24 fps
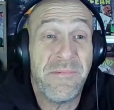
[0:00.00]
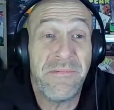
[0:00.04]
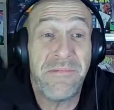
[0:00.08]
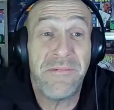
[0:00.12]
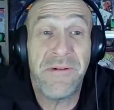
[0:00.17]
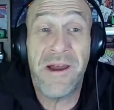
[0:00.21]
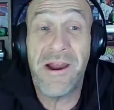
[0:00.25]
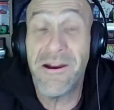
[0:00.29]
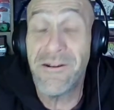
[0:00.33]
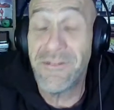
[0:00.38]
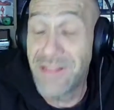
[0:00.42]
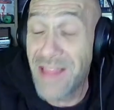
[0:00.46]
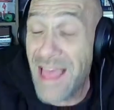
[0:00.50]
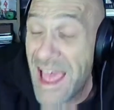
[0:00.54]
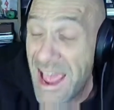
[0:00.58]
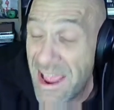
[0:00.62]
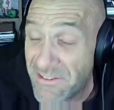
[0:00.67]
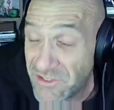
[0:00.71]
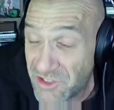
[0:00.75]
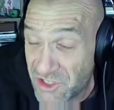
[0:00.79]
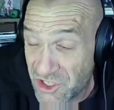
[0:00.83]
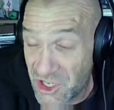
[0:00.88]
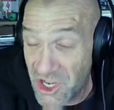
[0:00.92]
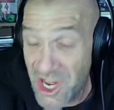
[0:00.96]
Our
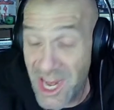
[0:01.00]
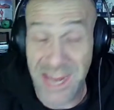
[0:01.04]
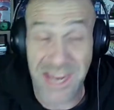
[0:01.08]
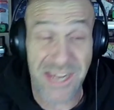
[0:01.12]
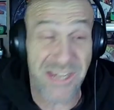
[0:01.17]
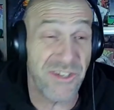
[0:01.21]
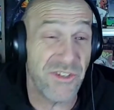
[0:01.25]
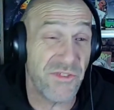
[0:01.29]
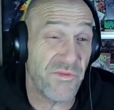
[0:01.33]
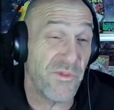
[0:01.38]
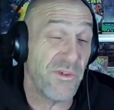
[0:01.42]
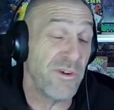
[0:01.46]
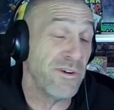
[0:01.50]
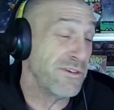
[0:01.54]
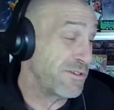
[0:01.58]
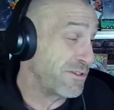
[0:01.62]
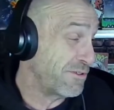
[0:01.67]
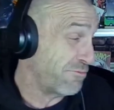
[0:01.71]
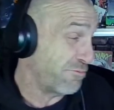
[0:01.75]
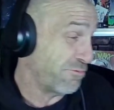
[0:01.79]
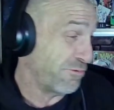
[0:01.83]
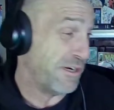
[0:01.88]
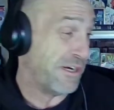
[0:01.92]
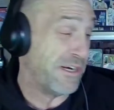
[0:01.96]
lives changed for
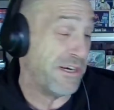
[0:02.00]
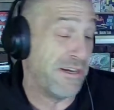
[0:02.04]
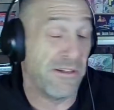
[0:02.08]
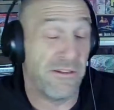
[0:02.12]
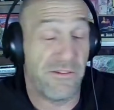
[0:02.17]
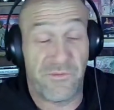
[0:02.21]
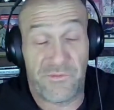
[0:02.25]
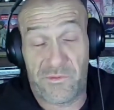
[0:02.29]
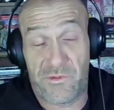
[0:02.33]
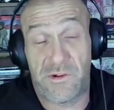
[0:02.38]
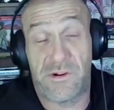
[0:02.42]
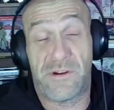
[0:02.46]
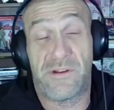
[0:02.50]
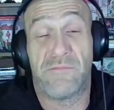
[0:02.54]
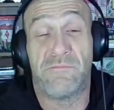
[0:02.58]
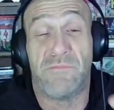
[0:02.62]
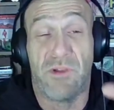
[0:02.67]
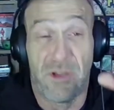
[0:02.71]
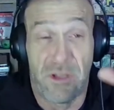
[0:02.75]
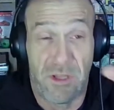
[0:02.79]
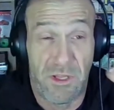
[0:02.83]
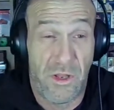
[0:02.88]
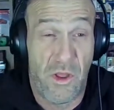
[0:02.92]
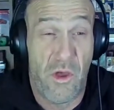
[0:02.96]
real from a
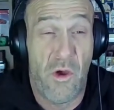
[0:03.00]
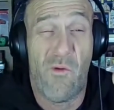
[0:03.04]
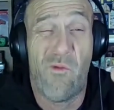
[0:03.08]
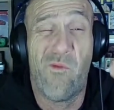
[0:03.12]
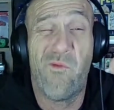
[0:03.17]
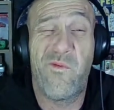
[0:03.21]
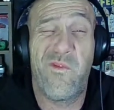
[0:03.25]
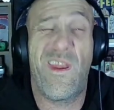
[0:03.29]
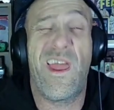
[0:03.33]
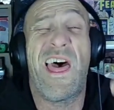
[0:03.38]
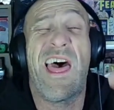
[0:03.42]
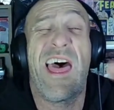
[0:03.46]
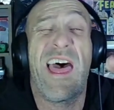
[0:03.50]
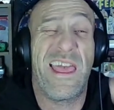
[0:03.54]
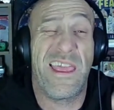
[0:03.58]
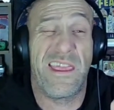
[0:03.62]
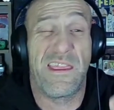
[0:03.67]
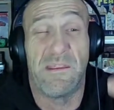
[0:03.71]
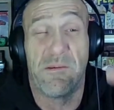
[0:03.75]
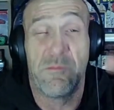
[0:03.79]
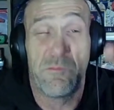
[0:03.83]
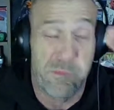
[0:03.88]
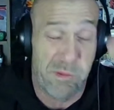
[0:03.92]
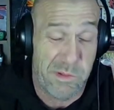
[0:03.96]
low
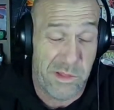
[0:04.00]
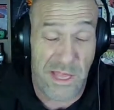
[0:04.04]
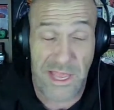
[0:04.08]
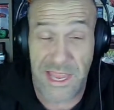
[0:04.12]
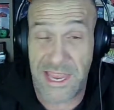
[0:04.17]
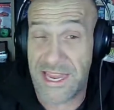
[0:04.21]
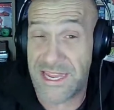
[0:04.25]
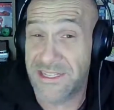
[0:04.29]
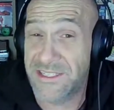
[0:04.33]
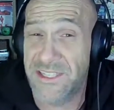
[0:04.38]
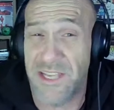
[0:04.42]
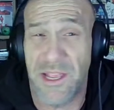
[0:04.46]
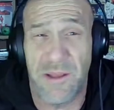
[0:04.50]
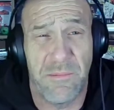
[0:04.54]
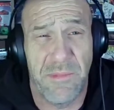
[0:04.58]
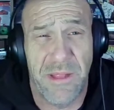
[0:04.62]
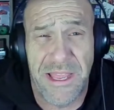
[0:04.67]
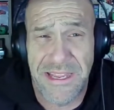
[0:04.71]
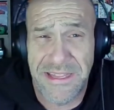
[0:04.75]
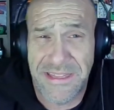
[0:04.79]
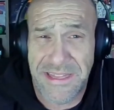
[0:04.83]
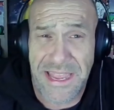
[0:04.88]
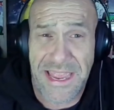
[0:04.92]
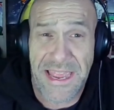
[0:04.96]
flying plane, something
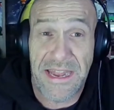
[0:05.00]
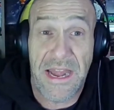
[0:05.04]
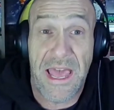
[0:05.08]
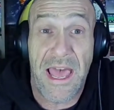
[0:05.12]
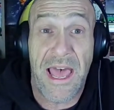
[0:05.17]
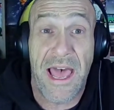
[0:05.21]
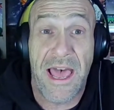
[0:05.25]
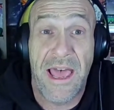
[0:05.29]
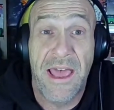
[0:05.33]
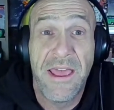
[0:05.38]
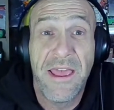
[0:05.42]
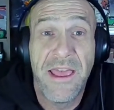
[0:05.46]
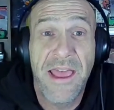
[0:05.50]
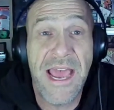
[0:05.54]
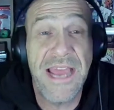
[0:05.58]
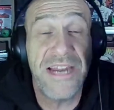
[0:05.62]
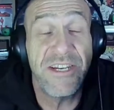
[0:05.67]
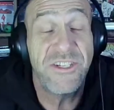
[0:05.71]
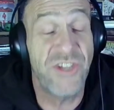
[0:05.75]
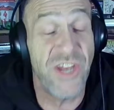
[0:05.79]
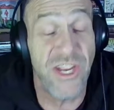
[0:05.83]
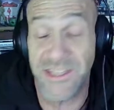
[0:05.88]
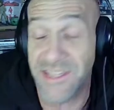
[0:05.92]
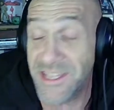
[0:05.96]
like that. Ah, uh, I
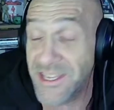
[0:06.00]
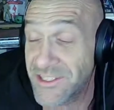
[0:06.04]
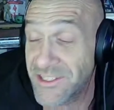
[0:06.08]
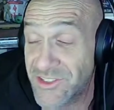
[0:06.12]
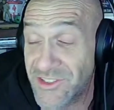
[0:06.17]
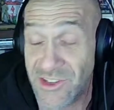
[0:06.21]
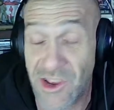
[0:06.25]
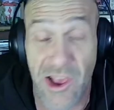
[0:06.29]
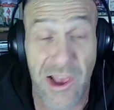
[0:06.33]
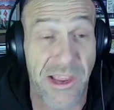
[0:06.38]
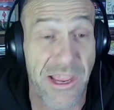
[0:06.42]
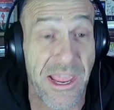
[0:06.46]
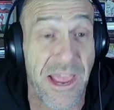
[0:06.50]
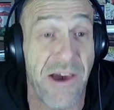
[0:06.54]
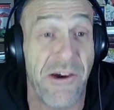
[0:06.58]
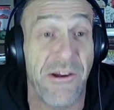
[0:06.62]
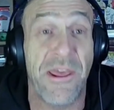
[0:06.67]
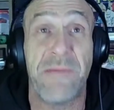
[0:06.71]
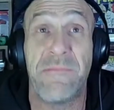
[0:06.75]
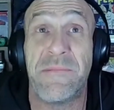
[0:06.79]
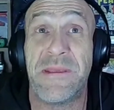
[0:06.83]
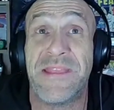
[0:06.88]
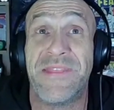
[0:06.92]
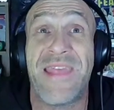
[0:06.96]
checked that song out.
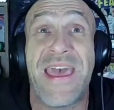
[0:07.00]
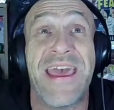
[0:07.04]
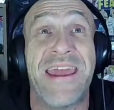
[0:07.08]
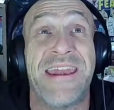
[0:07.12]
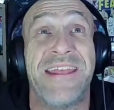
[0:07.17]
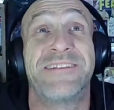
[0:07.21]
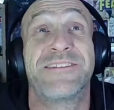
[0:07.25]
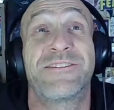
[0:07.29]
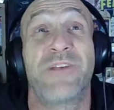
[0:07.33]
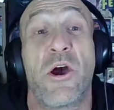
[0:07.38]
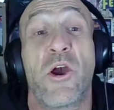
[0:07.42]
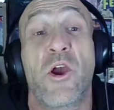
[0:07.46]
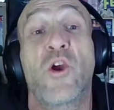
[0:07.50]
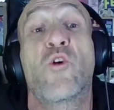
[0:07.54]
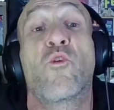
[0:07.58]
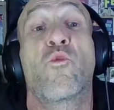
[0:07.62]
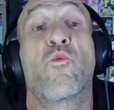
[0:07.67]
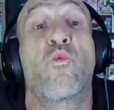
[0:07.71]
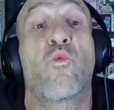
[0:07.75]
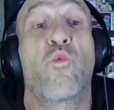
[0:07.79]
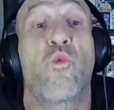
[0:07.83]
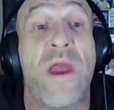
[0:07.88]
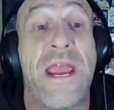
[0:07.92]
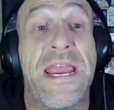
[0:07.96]
I mean, that is a
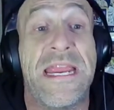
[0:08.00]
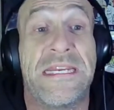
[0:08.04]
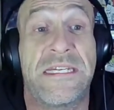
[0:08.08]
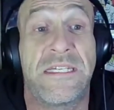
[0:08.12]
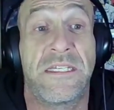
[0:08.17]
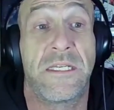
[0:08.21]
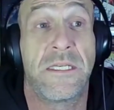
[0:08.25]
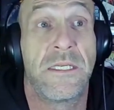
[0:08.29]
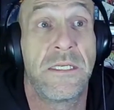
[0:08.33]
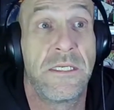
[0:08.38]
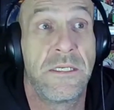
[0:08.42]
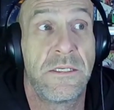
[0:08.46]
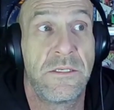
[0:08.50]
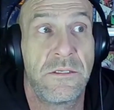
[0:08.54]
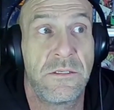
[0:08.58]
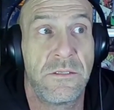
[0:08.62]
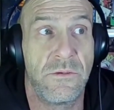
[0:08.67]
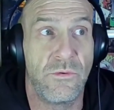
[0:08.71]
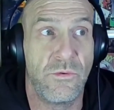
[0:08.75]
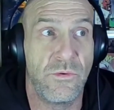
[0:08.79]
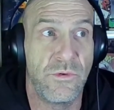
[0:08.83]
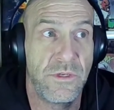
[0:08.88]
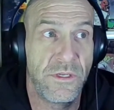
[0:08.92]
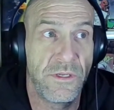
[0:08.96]
great
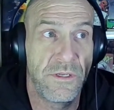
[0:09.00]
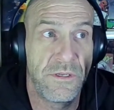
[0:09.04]
tune.